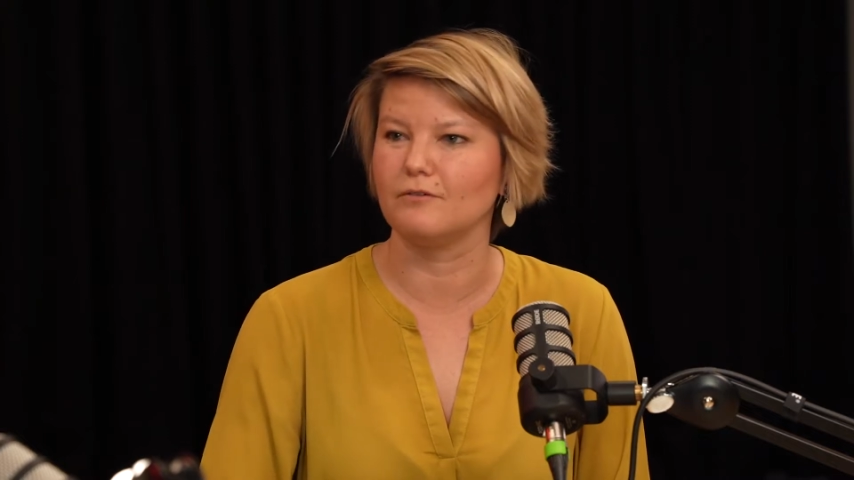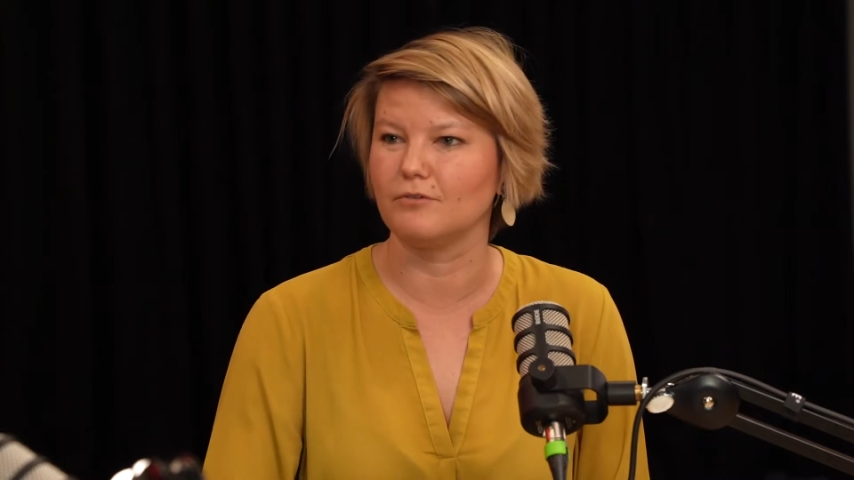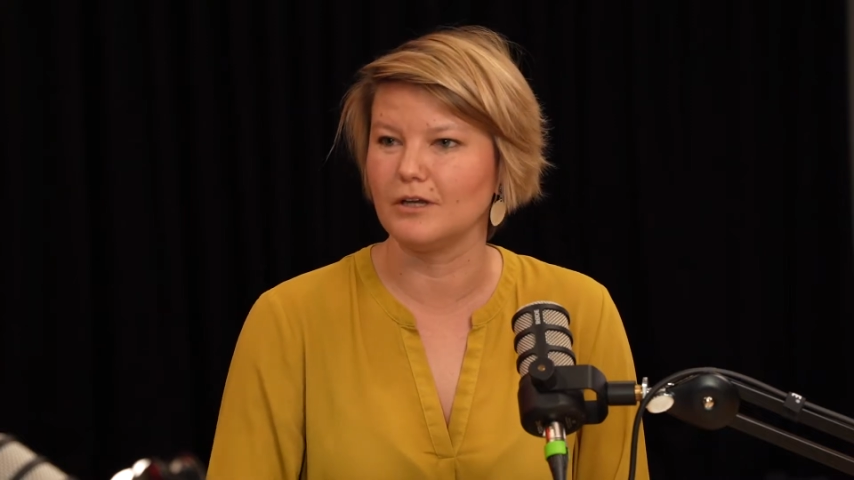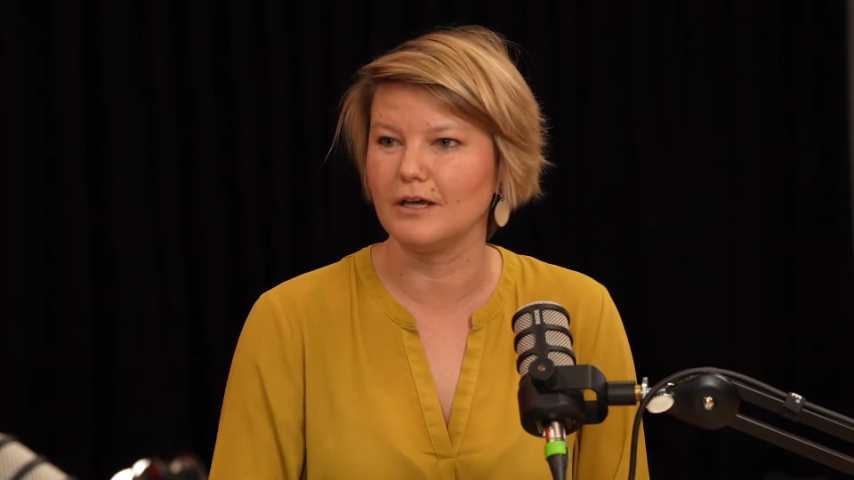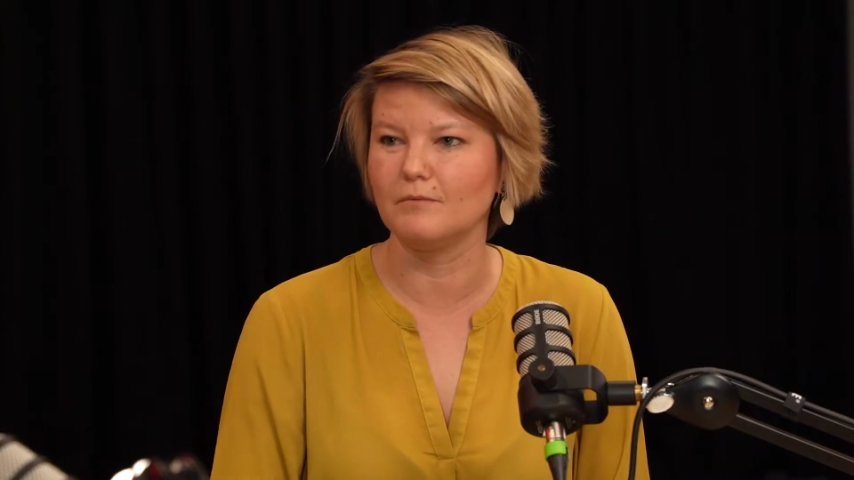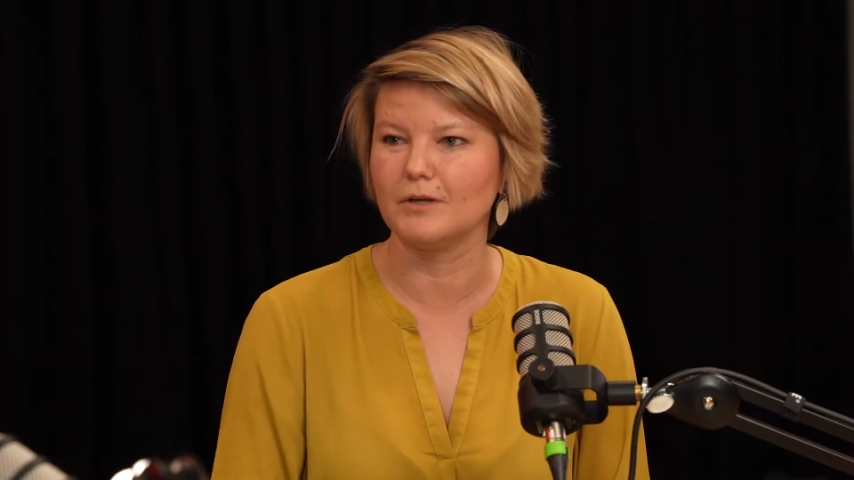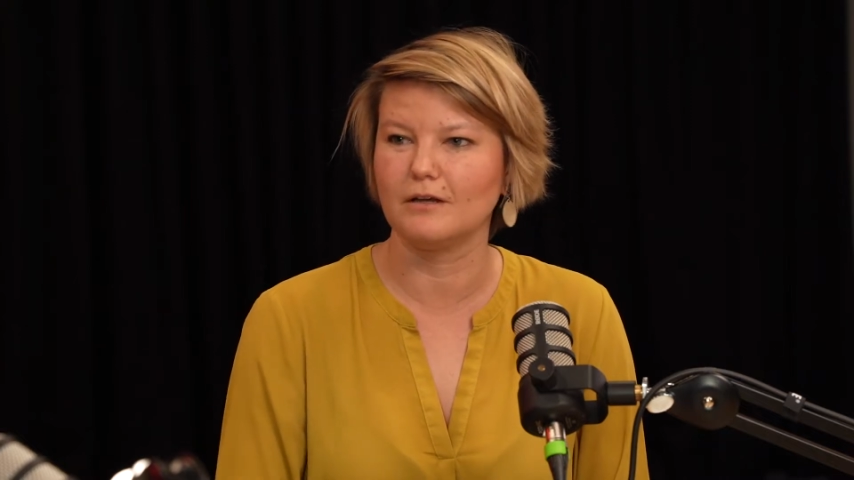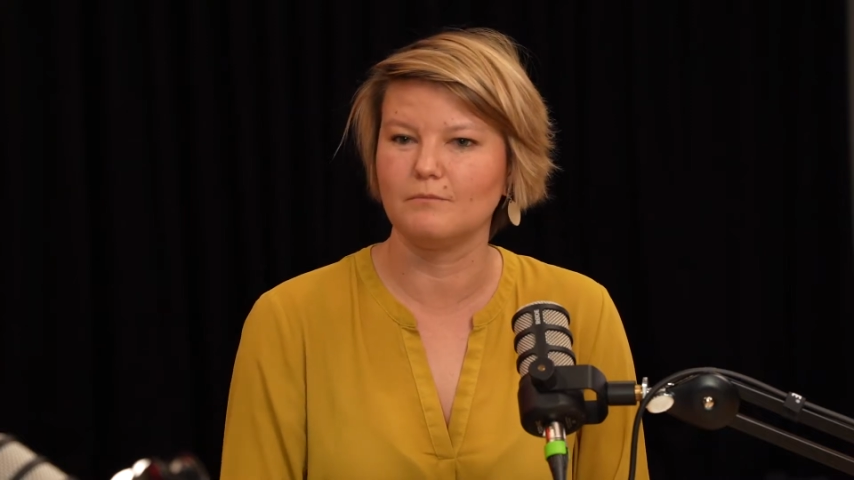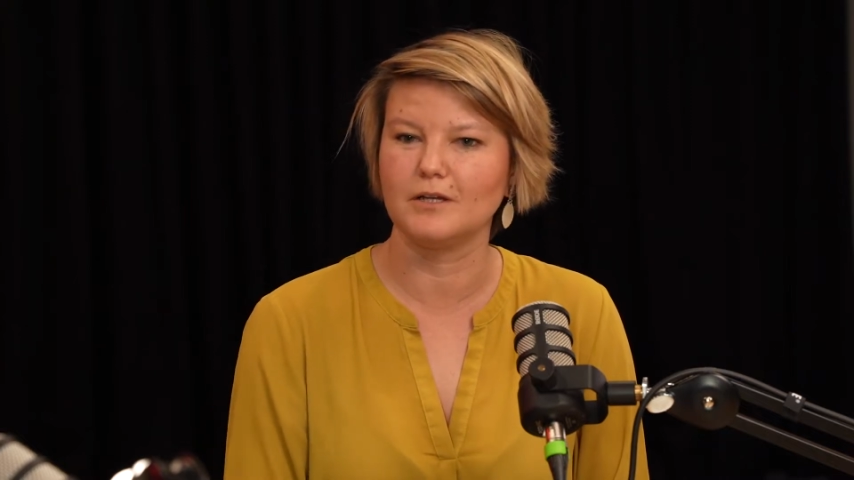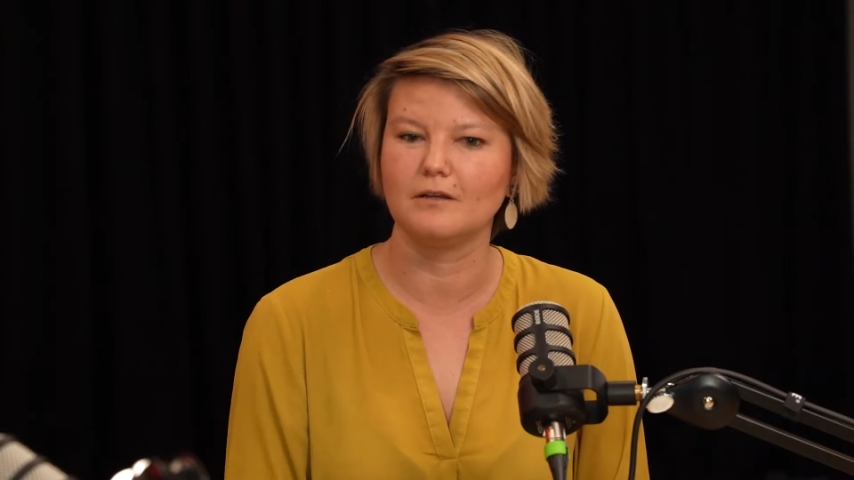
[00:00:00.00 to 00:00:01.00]
every day,
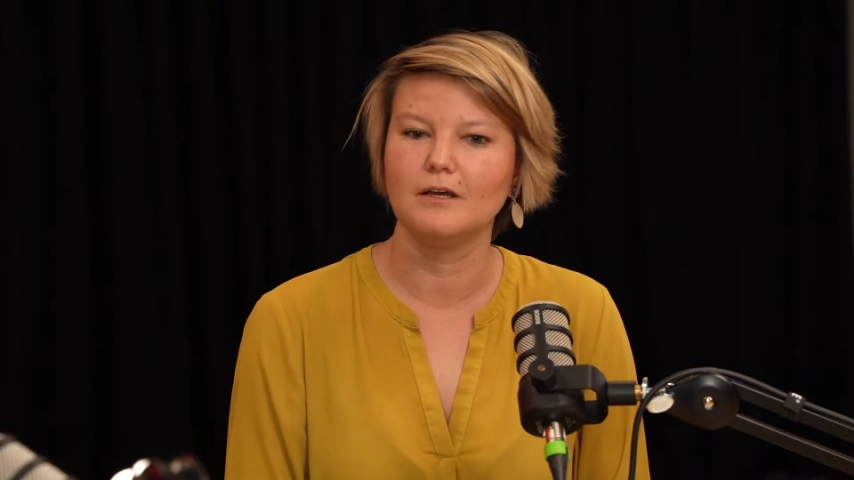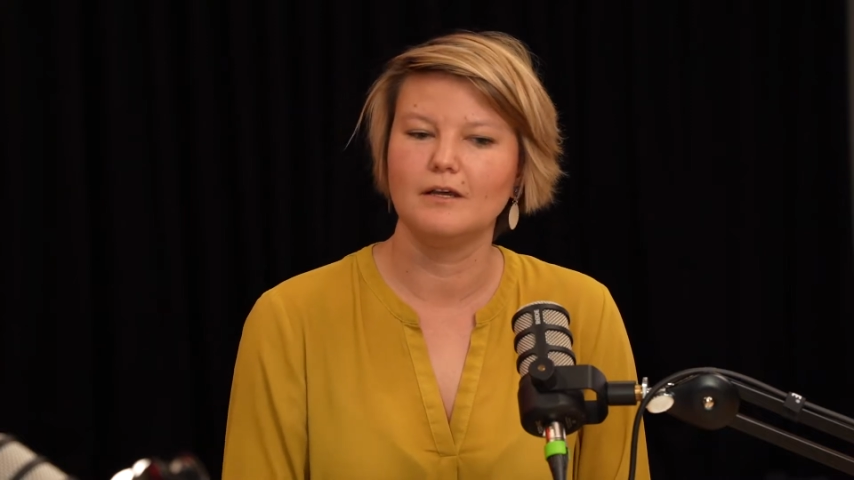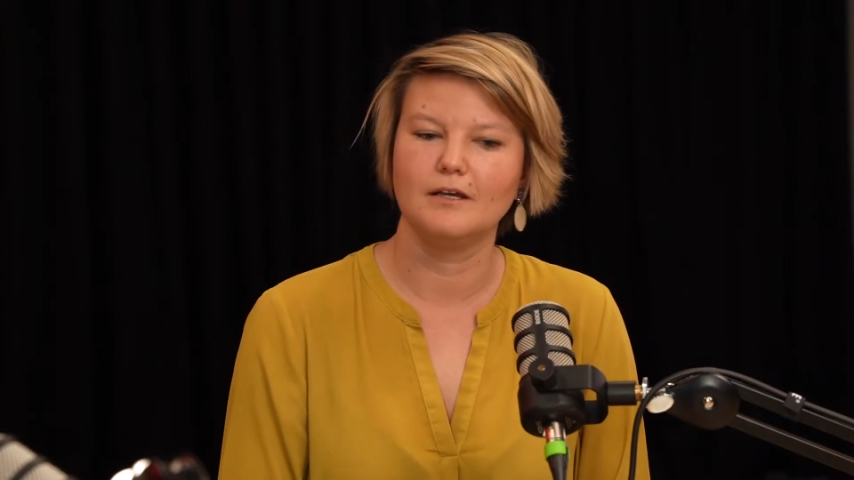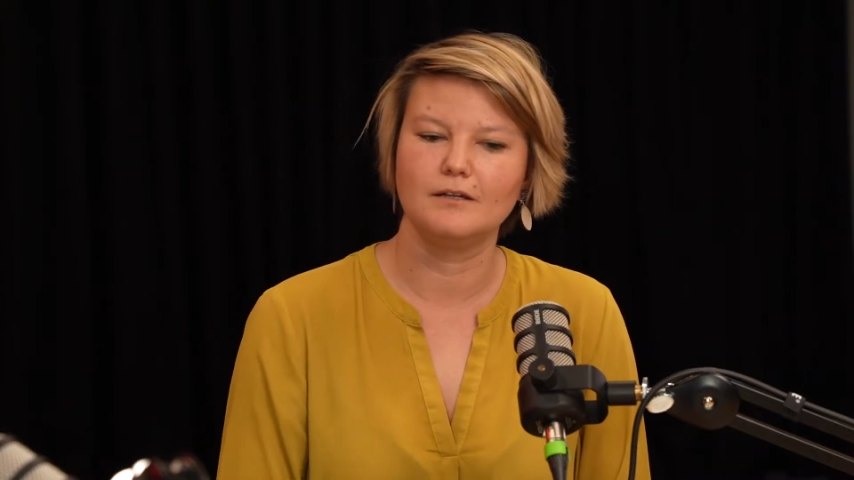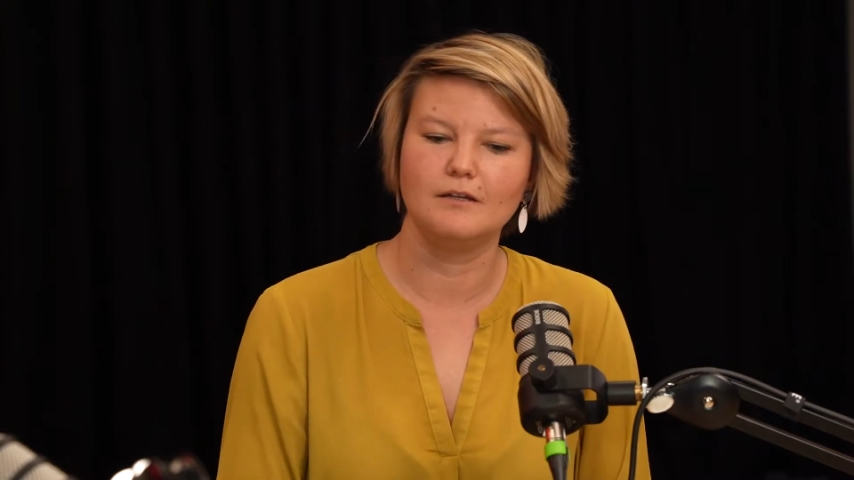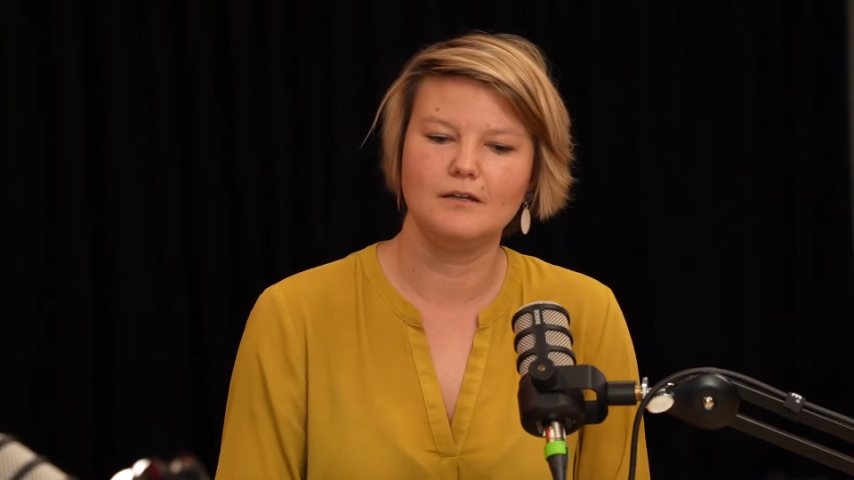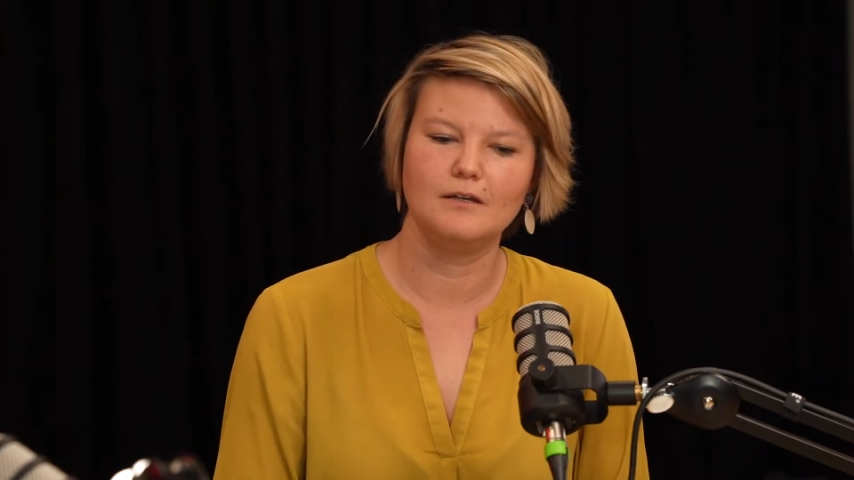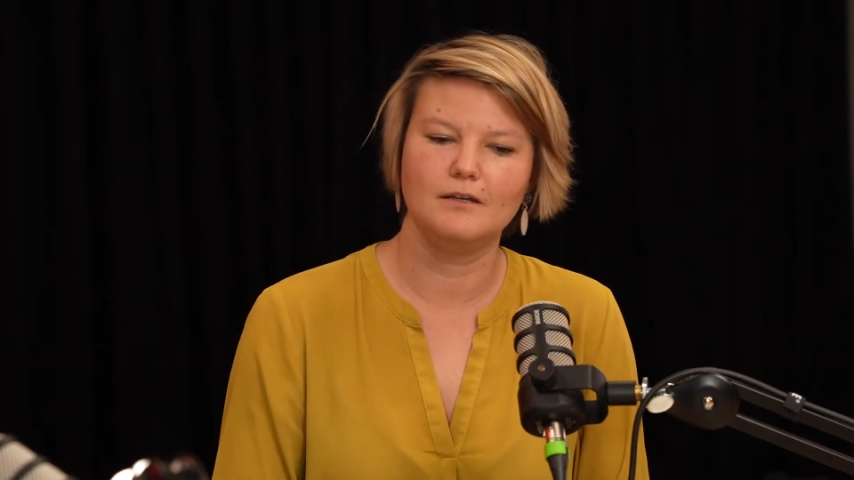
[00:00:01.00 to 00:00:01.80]
but it